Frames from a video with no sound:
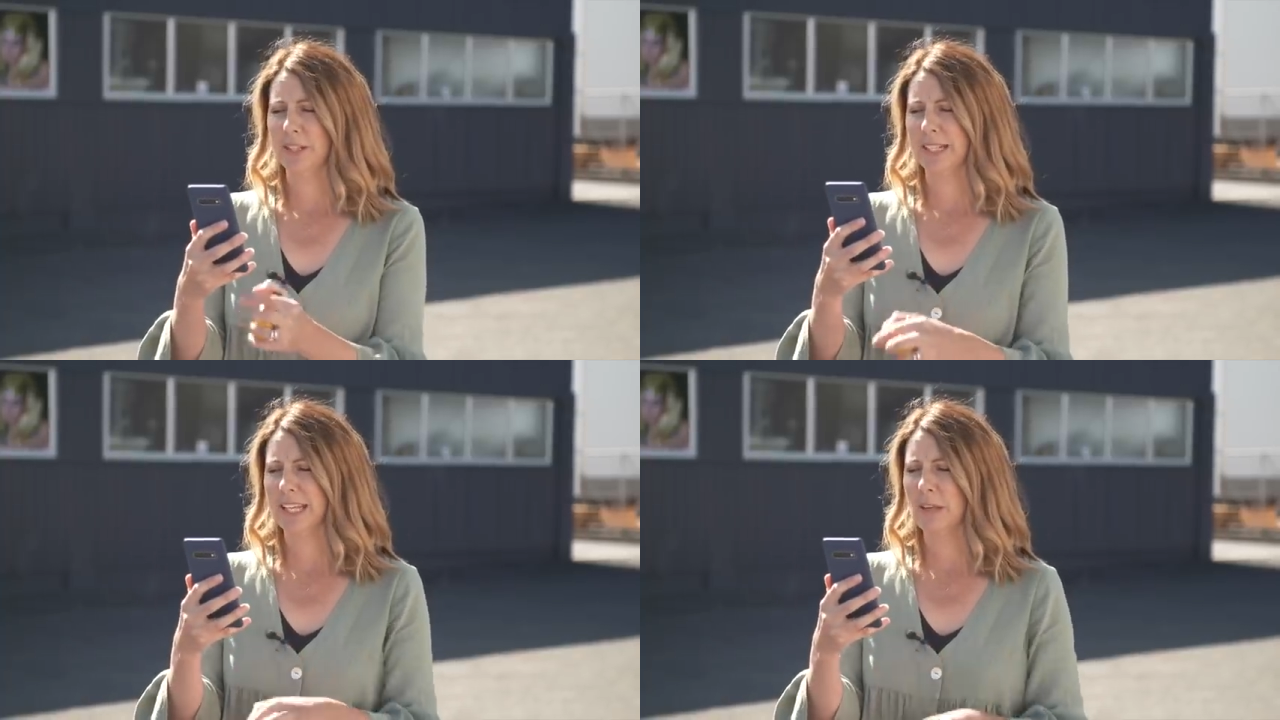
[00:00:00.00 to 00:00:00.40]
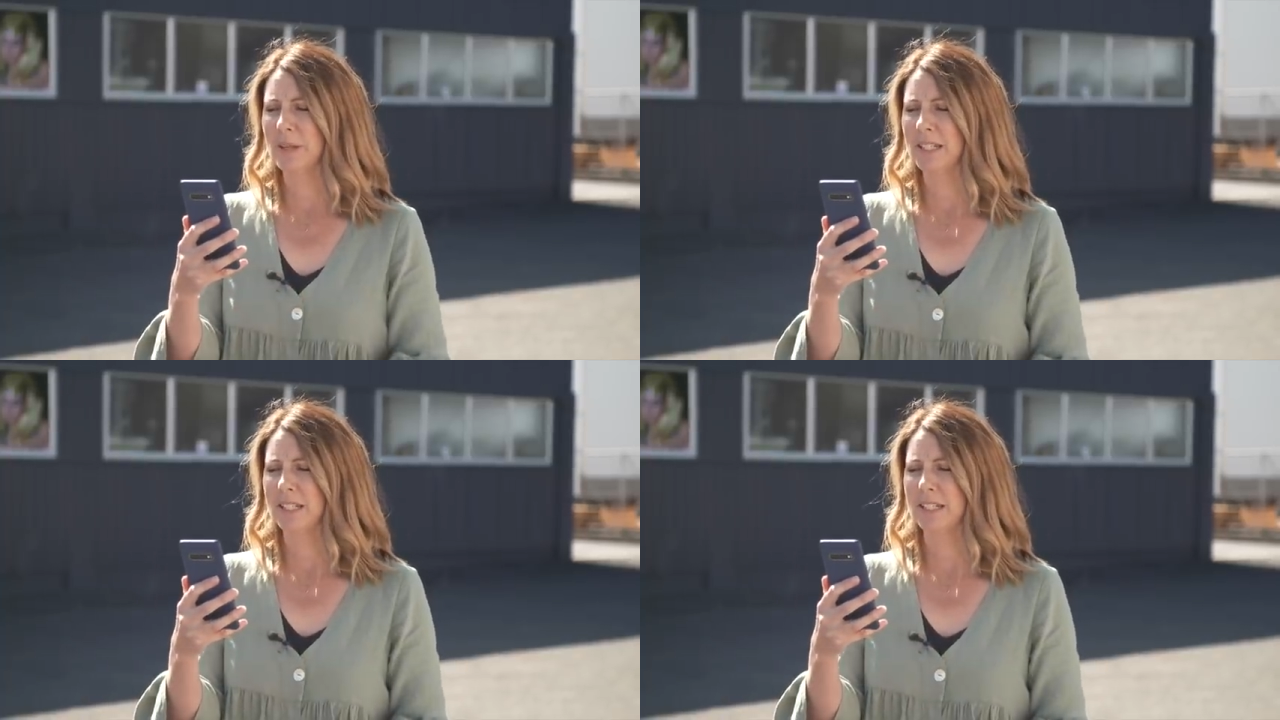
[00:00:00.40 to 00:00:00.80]
is to keep
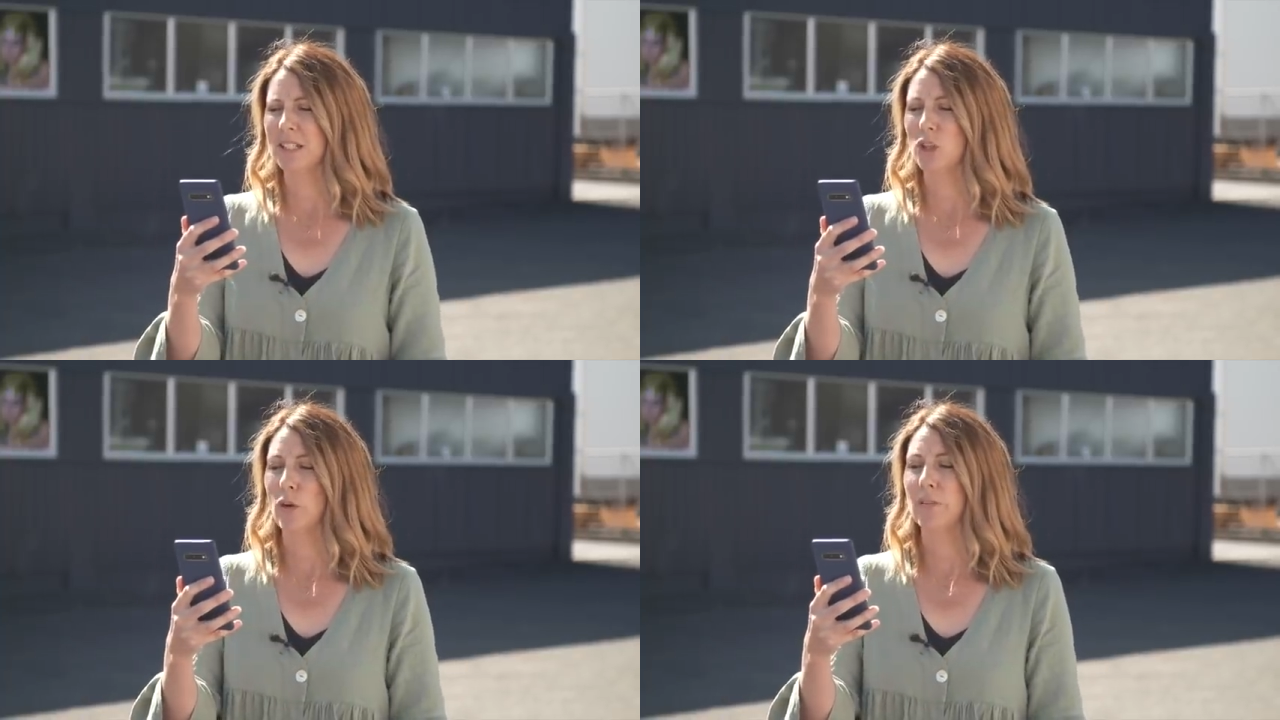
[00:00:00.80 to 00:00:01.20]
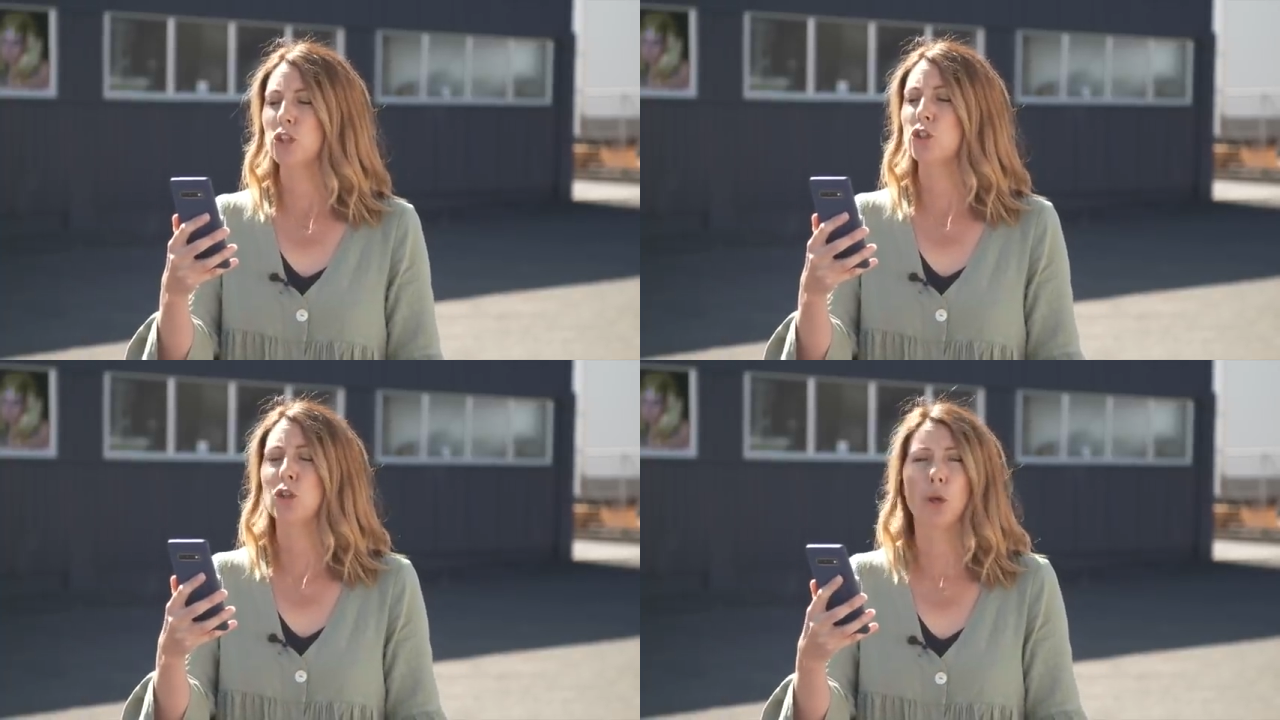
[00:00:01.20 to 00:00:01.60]
a distance of
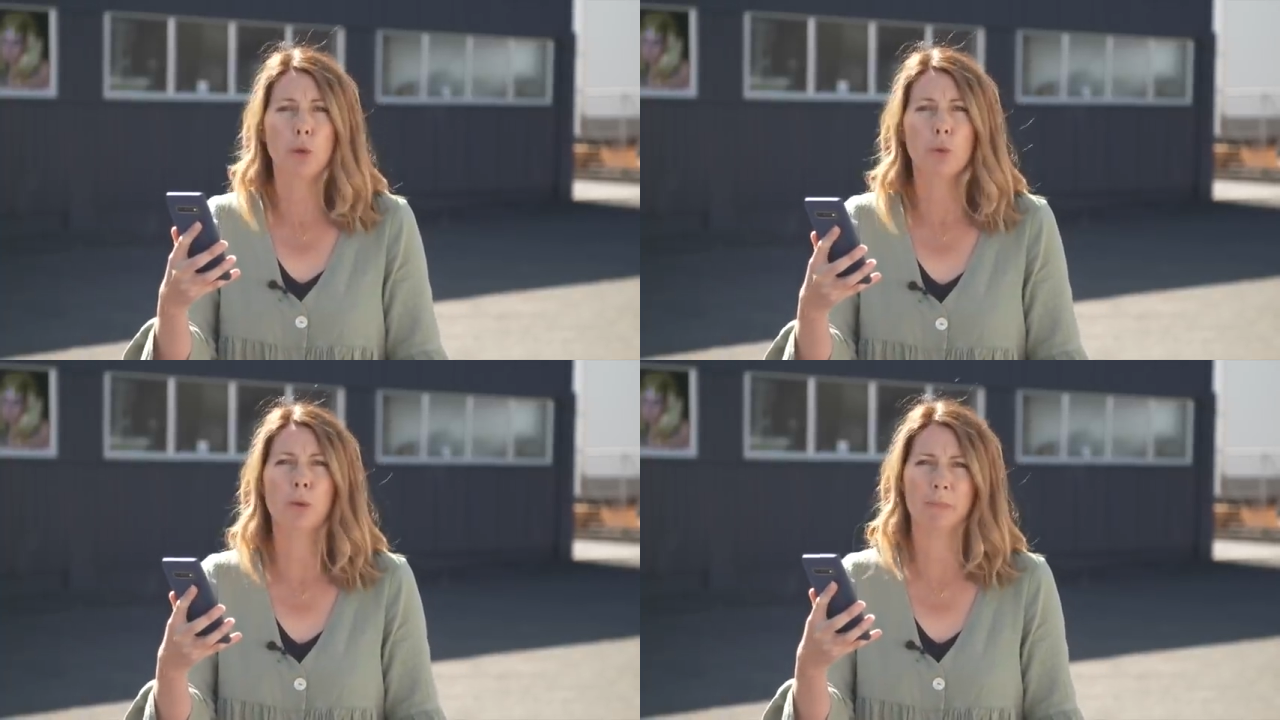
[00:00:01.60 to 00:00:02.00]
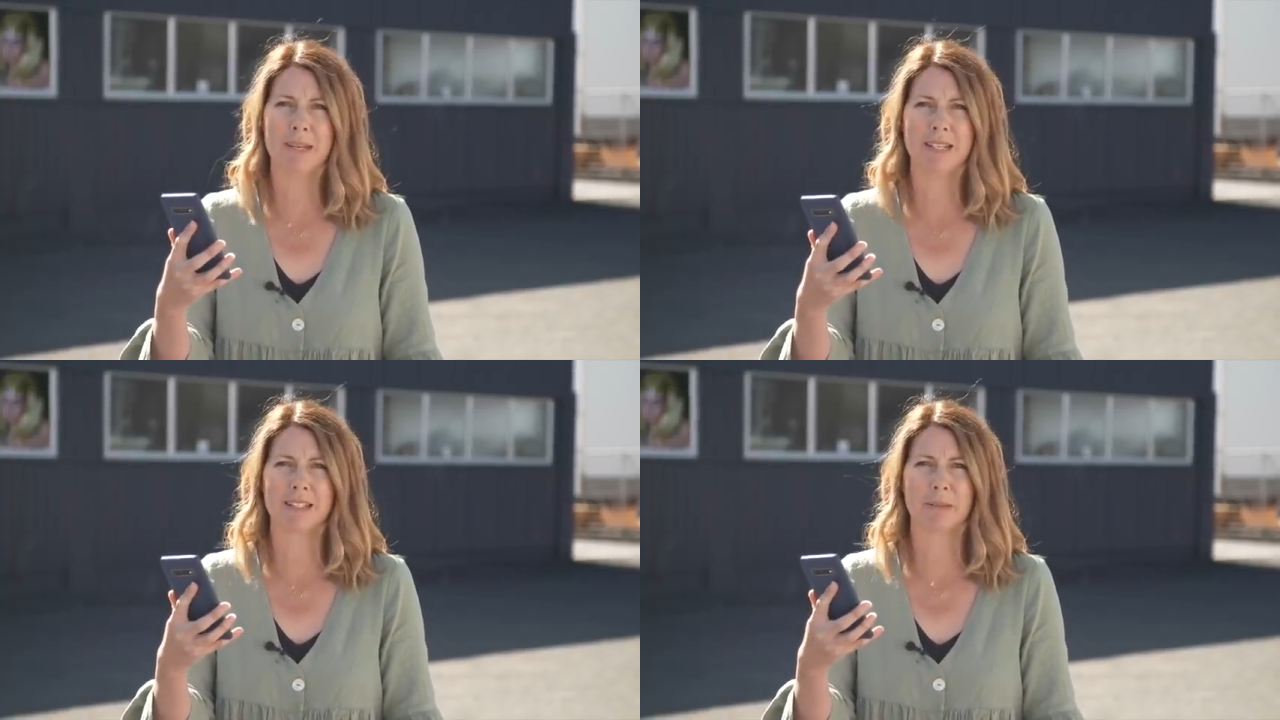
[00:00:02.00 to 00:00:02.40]
two
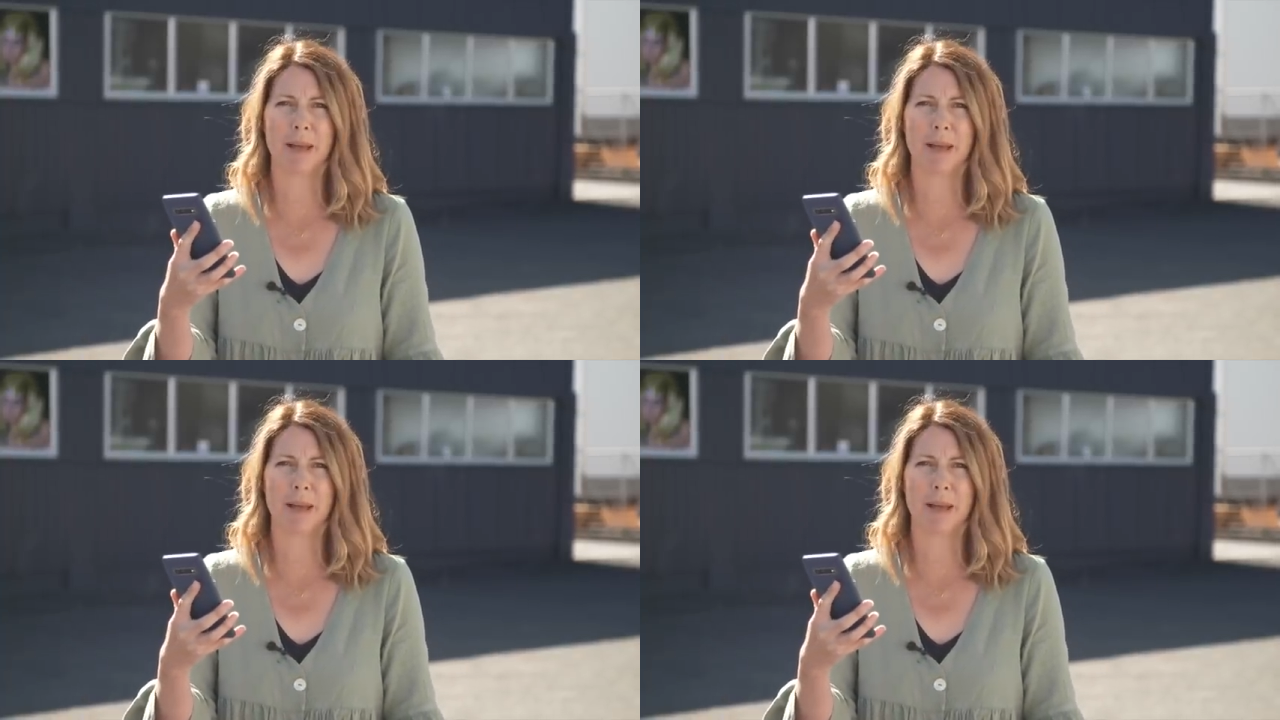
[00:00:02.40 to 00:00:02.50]
metres